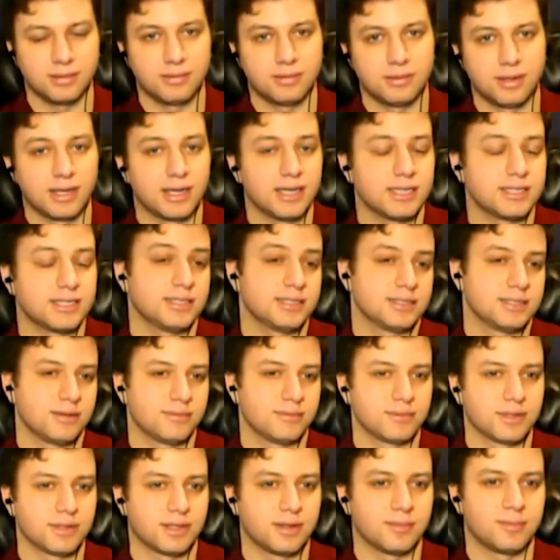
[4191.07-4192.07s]
I guess it's not
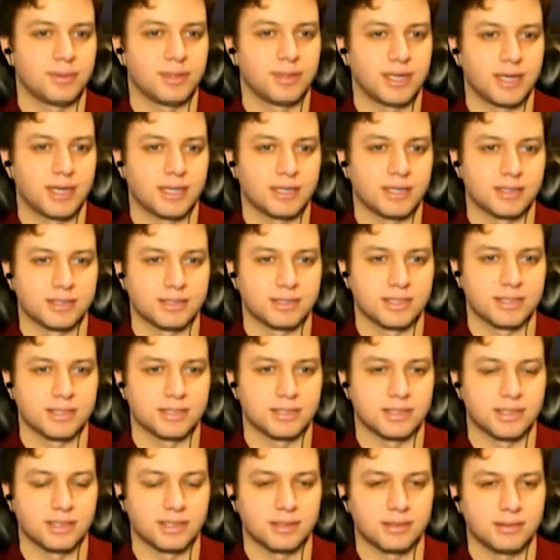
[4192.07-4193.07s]
really a plan in the sense
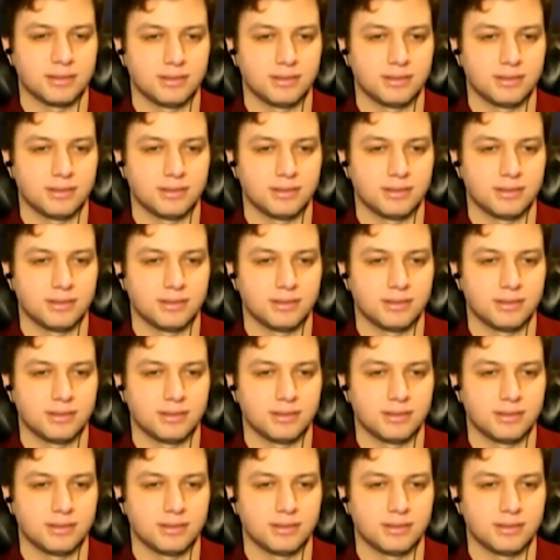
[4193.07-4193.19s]
that